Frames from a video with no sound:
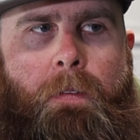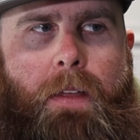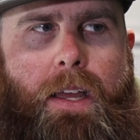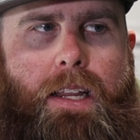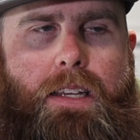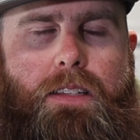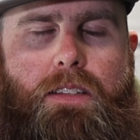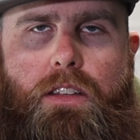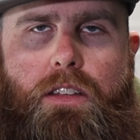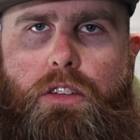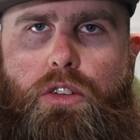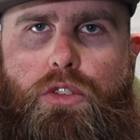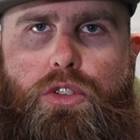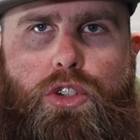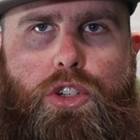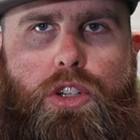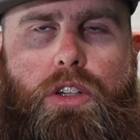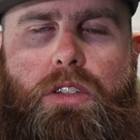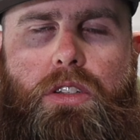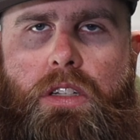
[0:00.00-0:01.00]
and he said there's
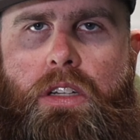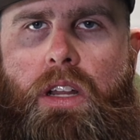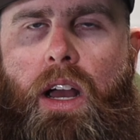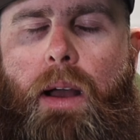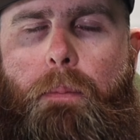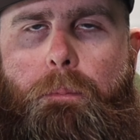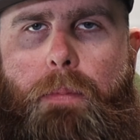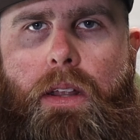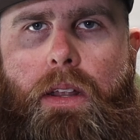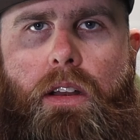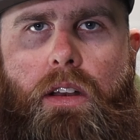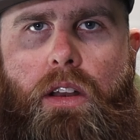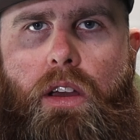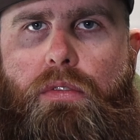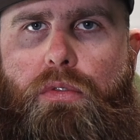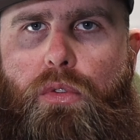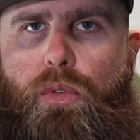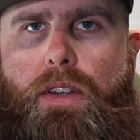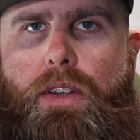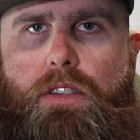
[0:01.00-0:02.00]
just not been
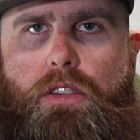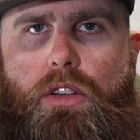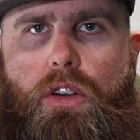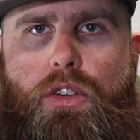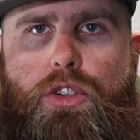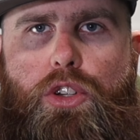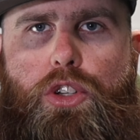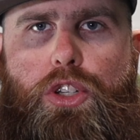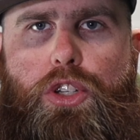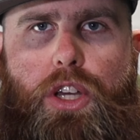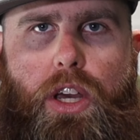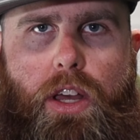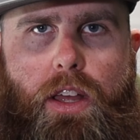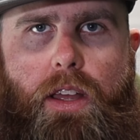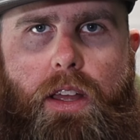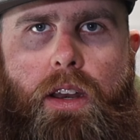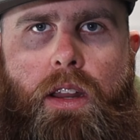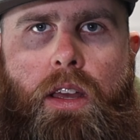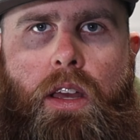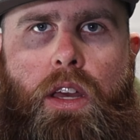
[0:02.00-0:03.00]
enough research
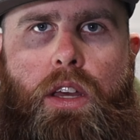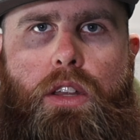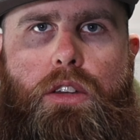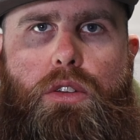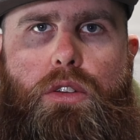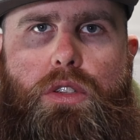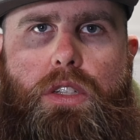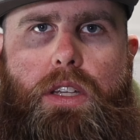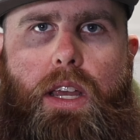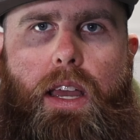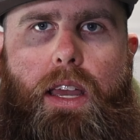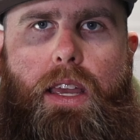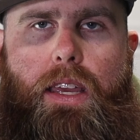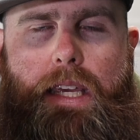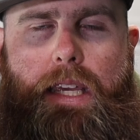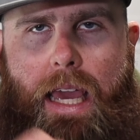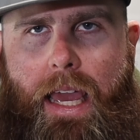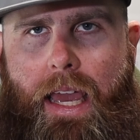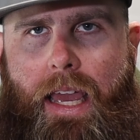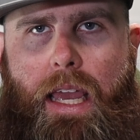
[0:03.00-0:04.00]
done to say
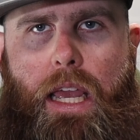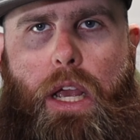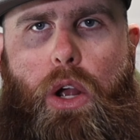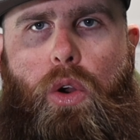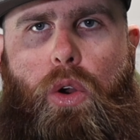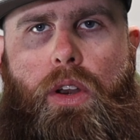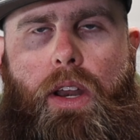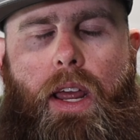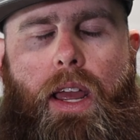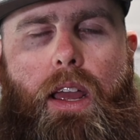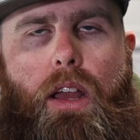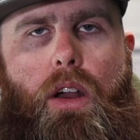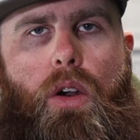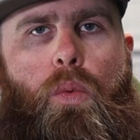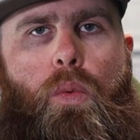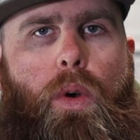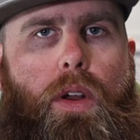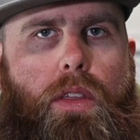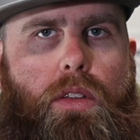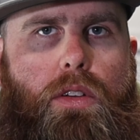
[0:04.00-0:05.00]
yay or nay
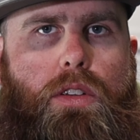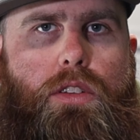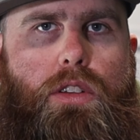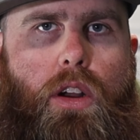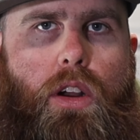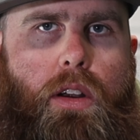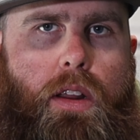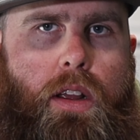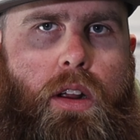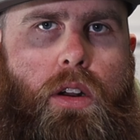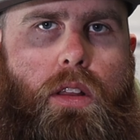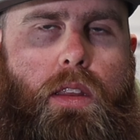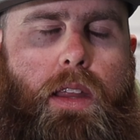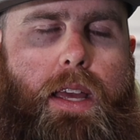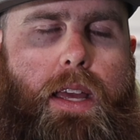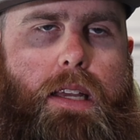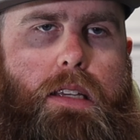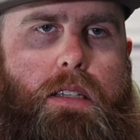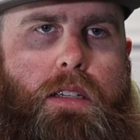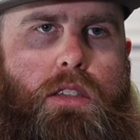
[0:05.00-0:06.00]
on whether it's hurting our
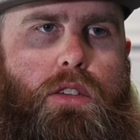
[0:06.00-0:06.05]
lakes.